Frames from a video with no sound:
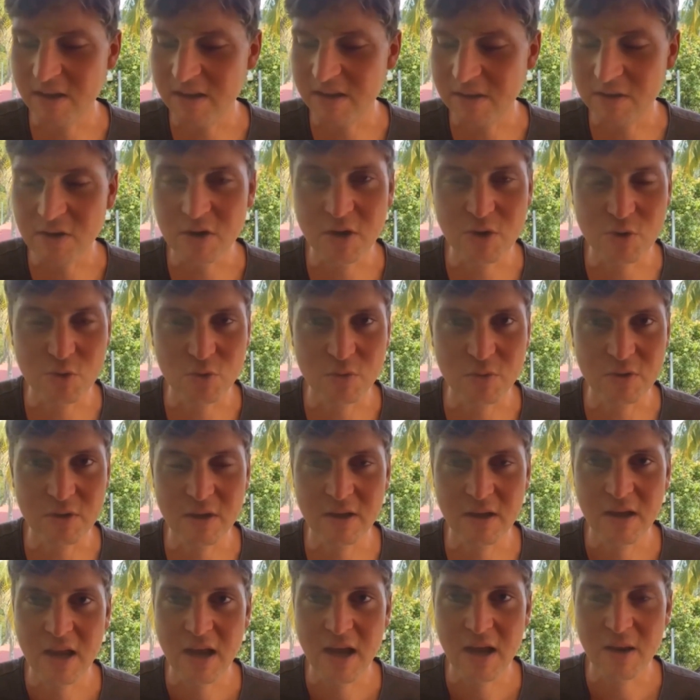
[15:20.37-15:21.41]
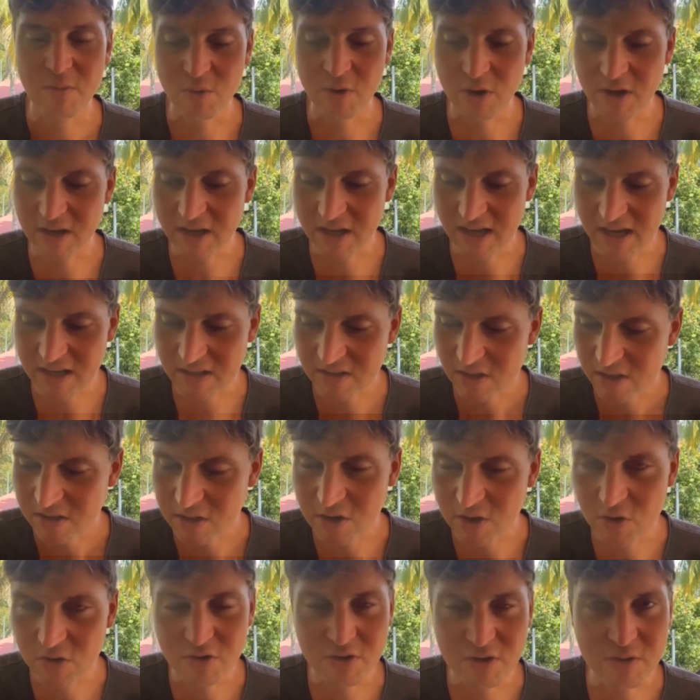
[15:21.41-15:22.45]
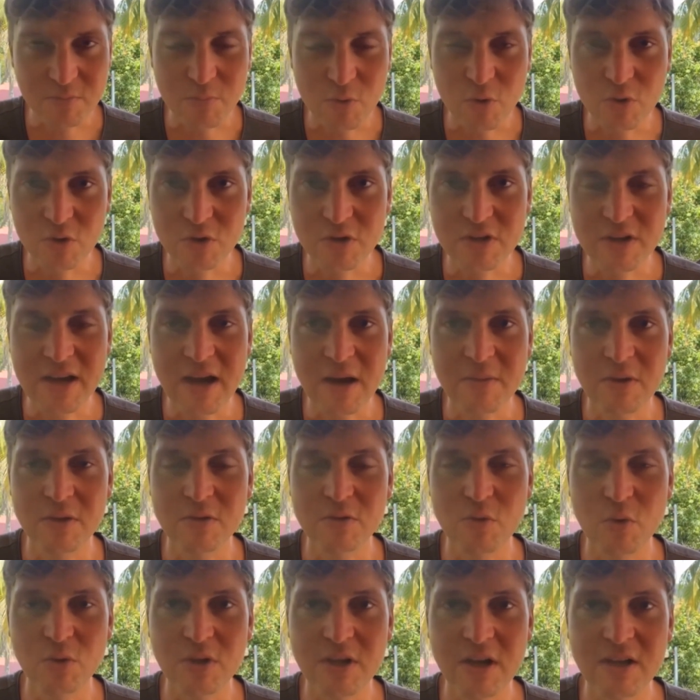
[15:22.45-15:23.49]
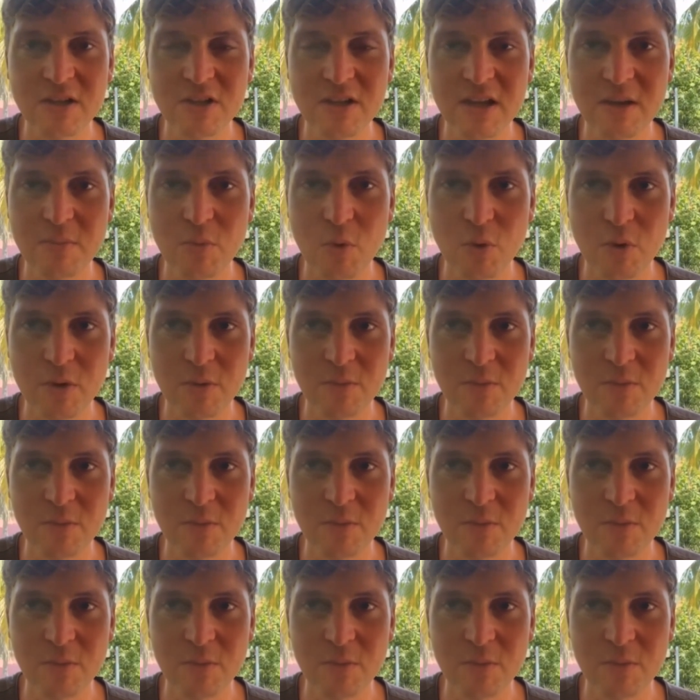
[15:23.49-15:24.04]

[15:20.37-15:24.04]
So, I really can't just go to the polls every 4 years anymore.